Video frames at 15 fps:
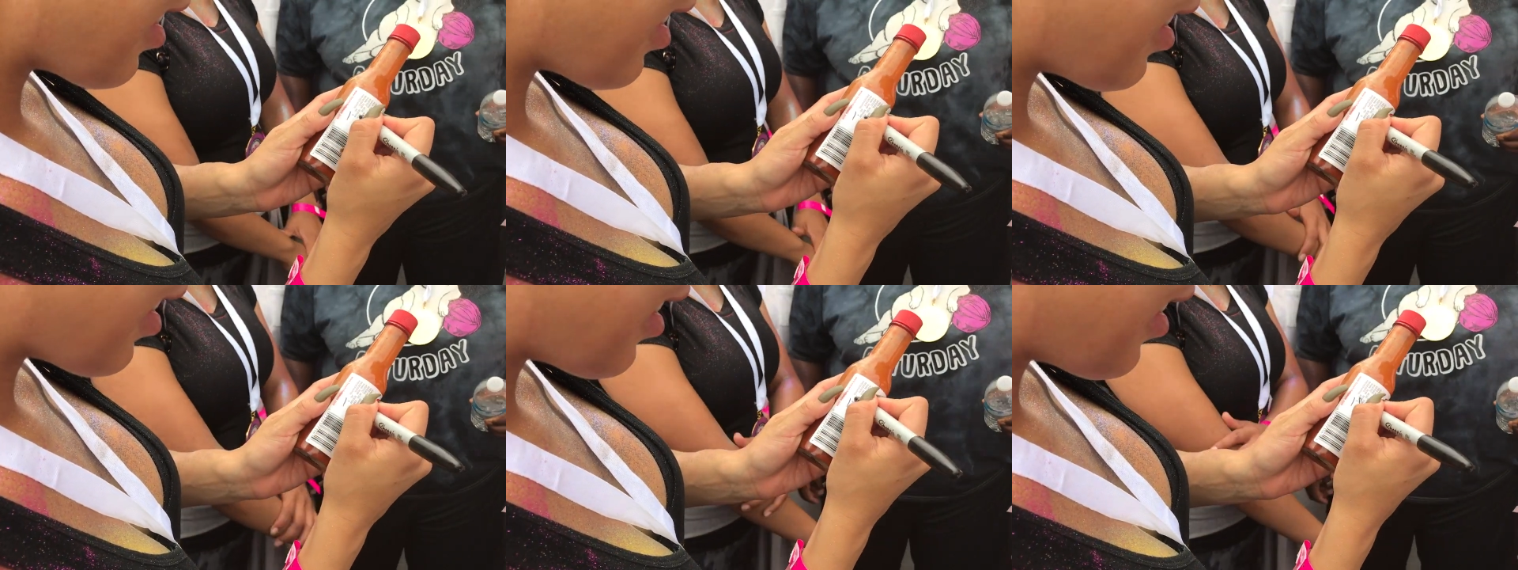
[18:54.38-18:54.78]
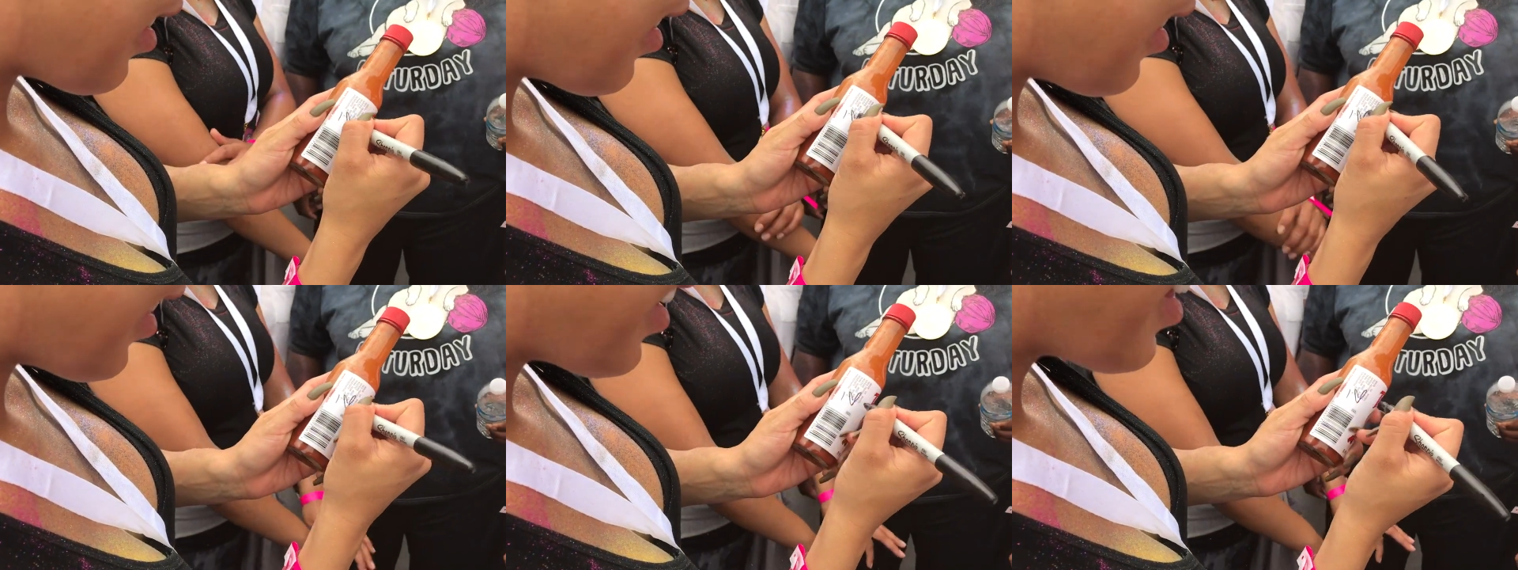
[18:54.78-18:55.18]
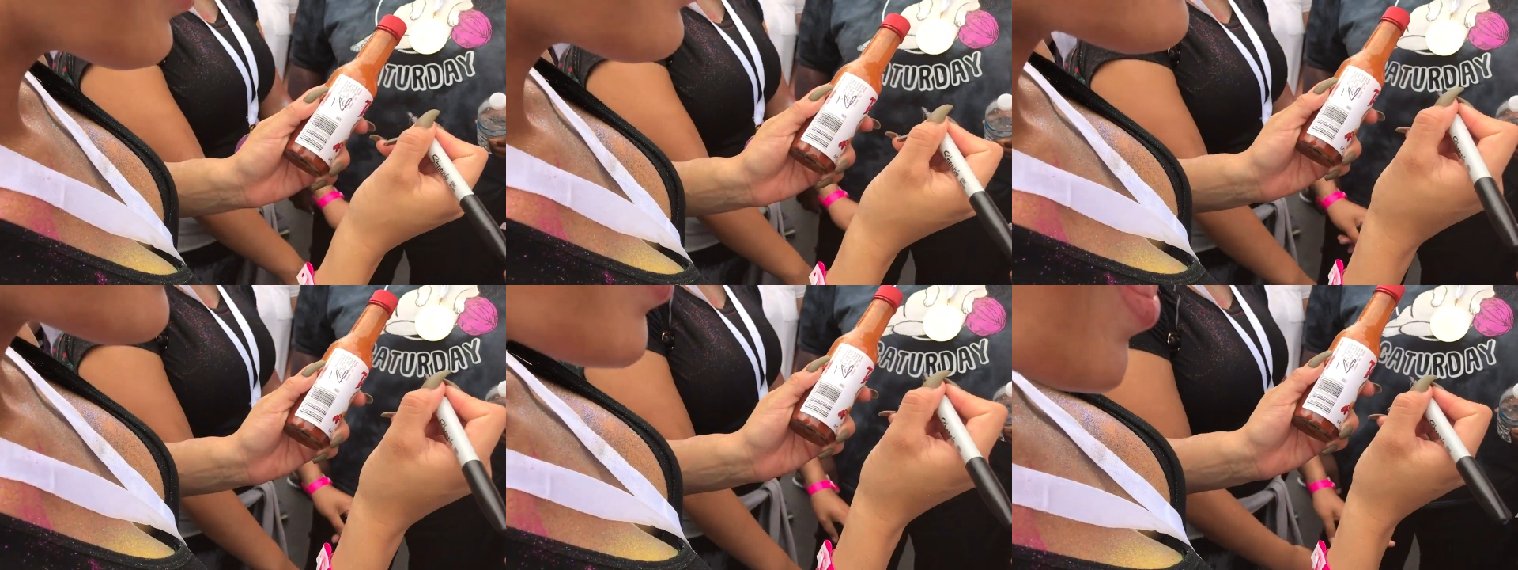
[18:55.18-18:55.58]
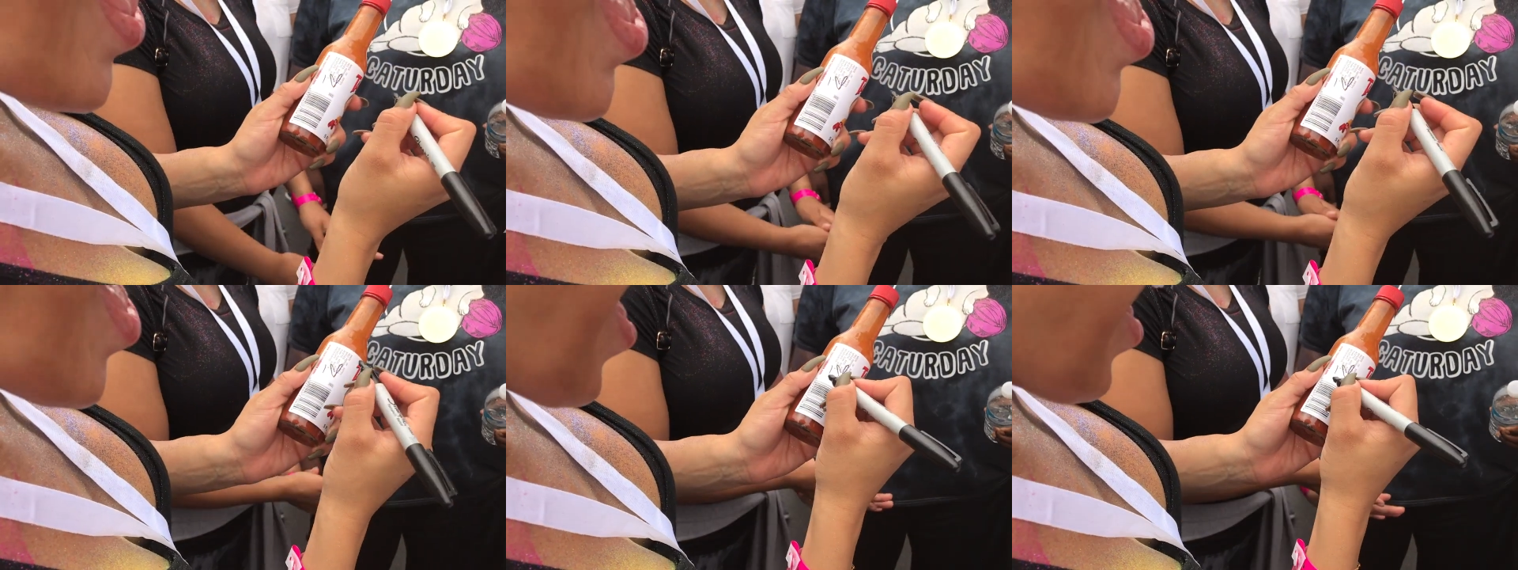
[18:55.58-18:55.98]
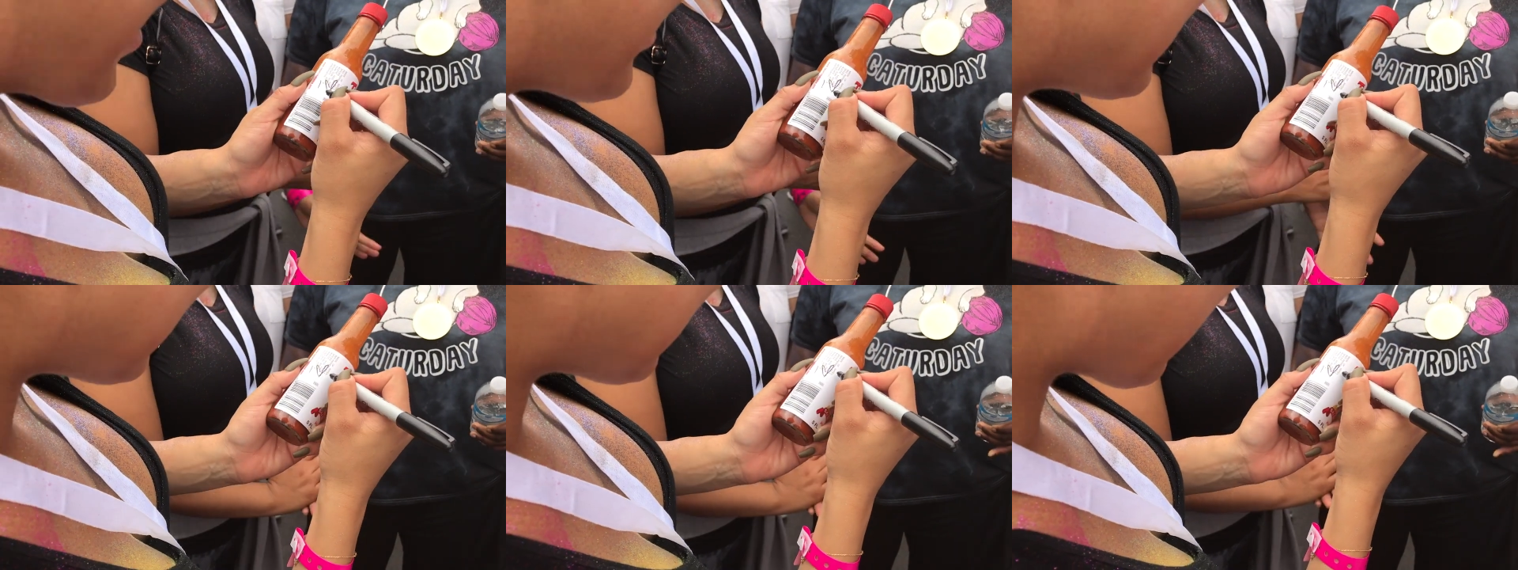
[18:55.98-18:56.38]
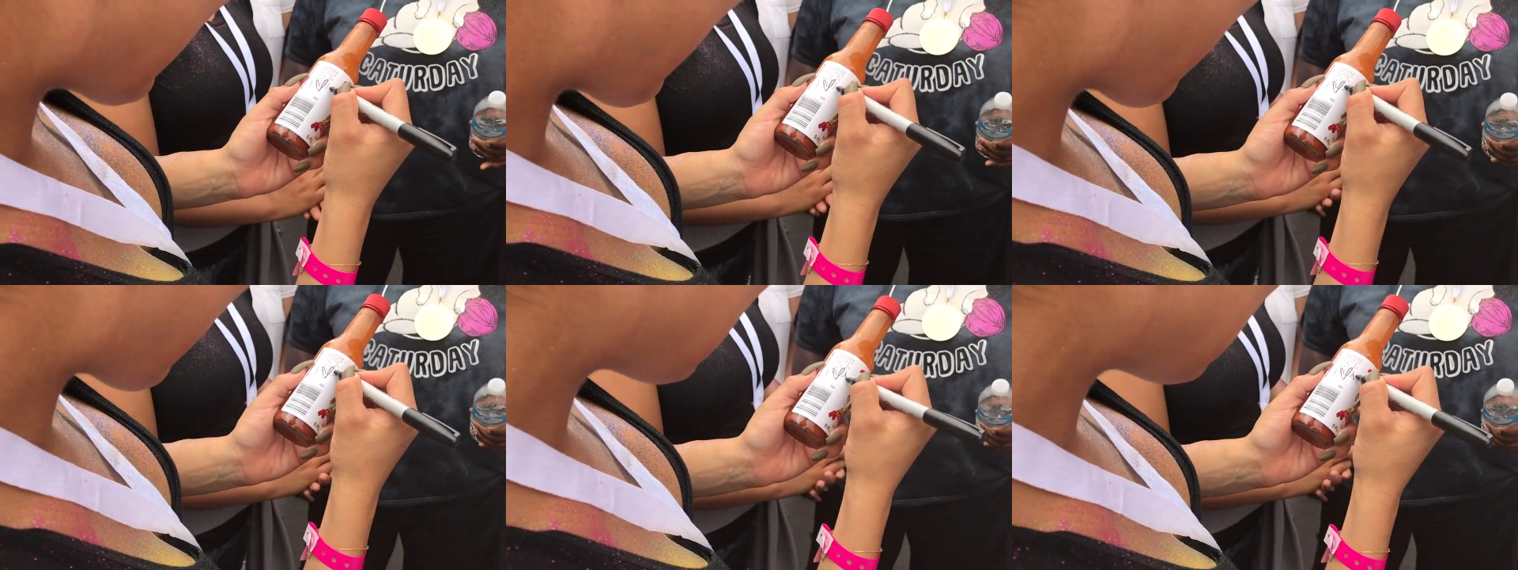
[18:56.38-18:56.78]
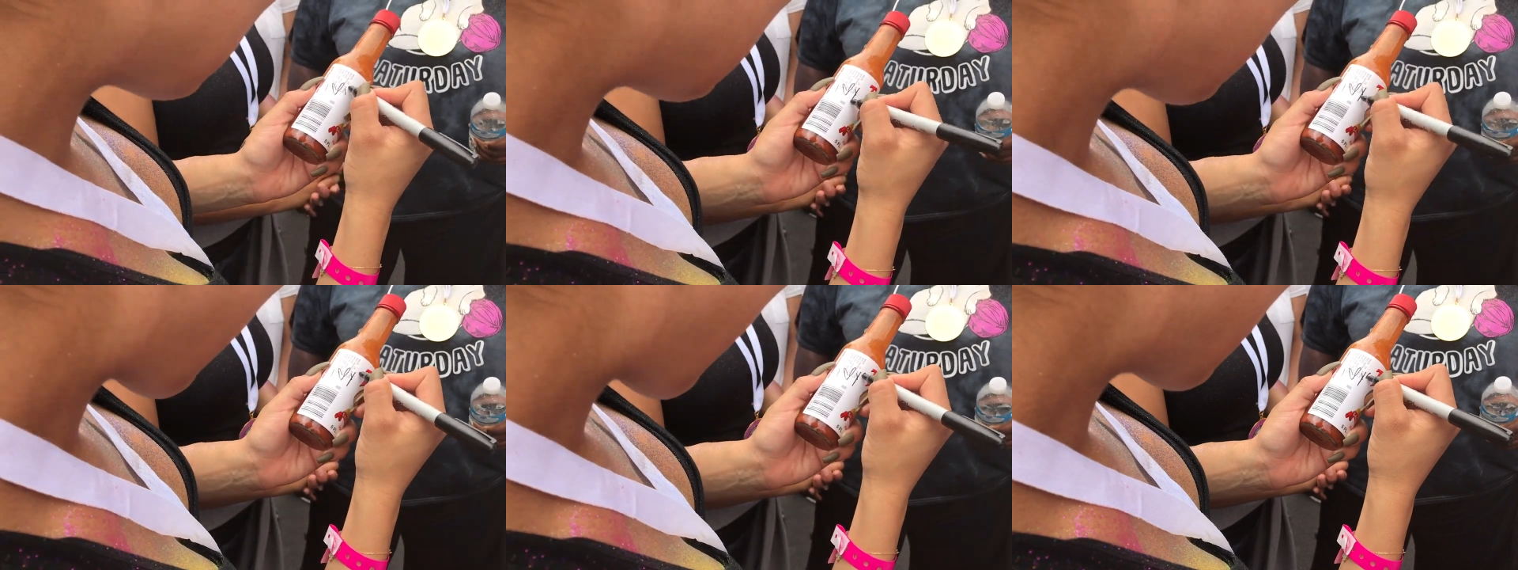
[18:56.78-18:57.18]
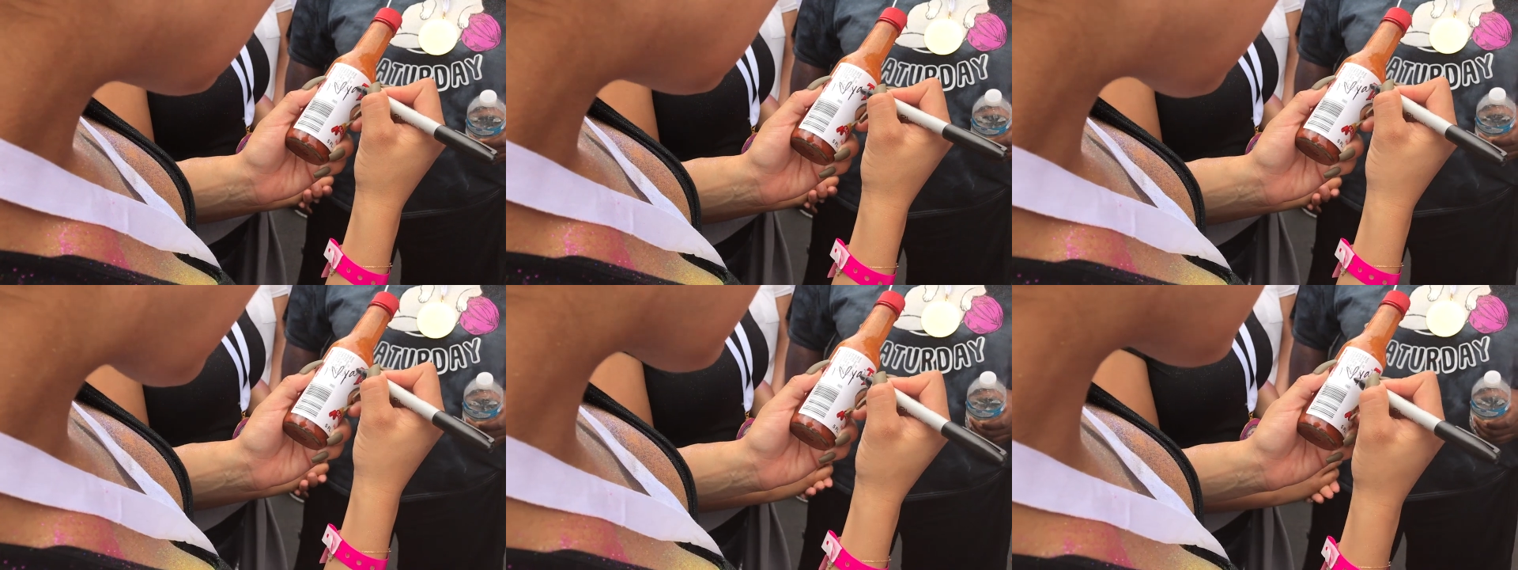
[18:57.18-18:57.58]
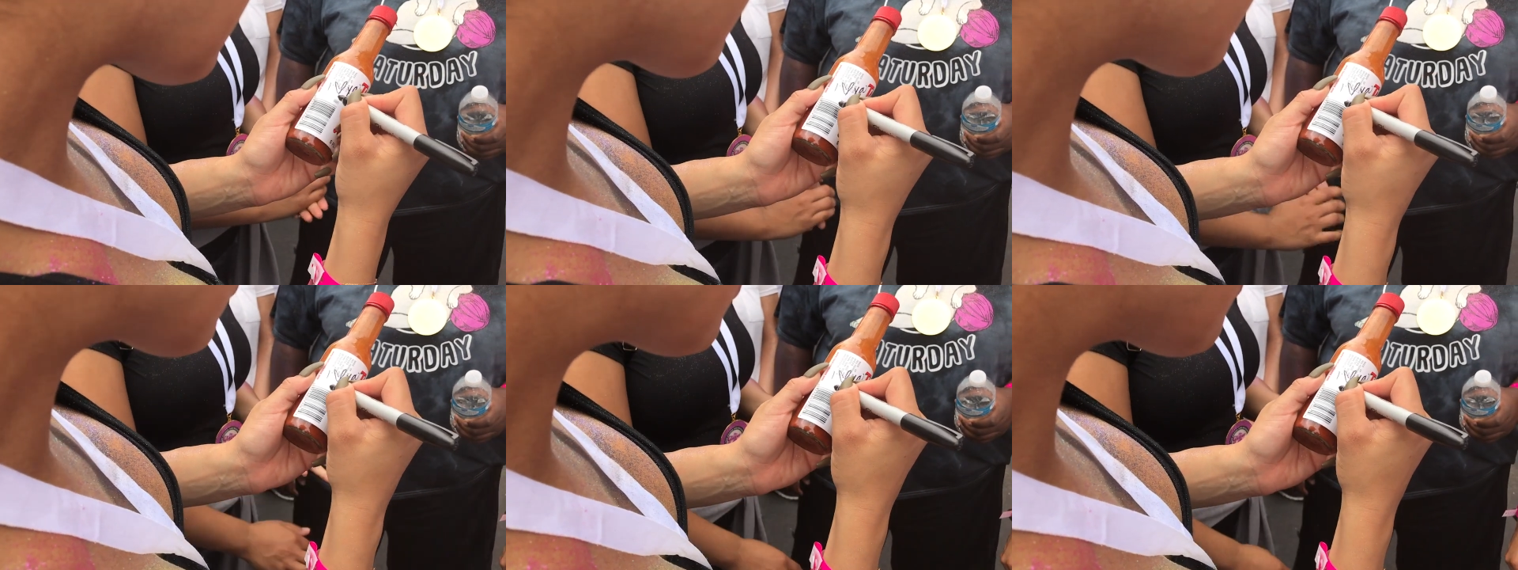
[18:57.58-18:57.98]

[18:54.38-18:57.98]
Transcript: [unreadable: no face in view]